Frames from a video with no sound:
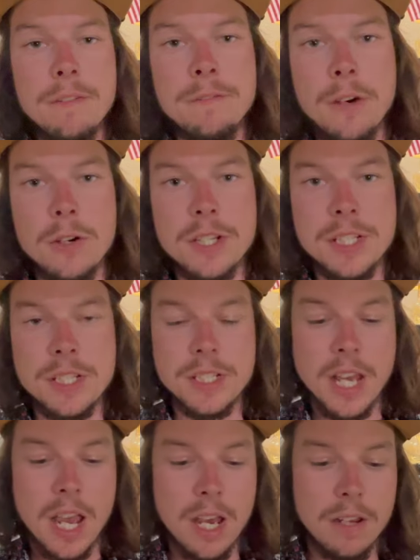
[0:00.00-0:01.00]
focus is
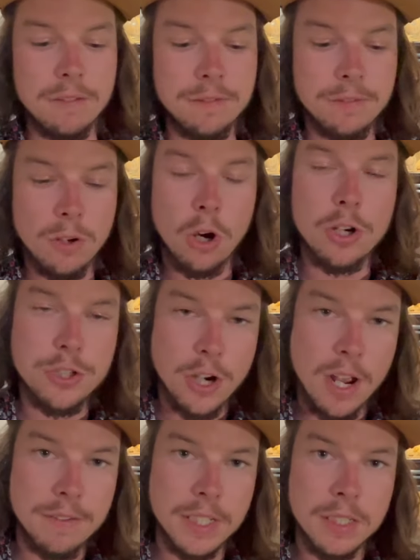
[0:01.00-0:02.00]
to have hard
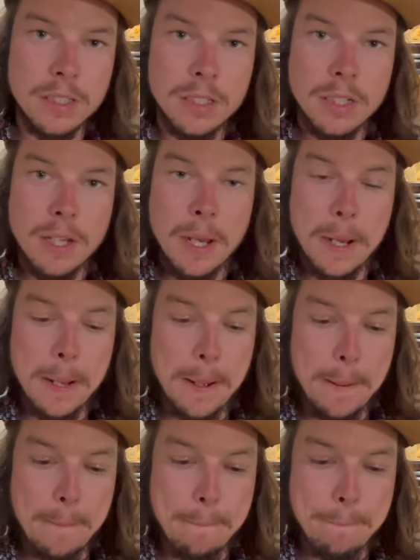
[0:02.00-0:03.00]
driving
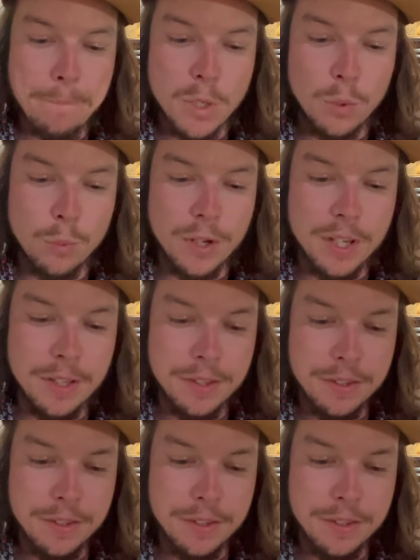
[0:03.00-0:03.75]
with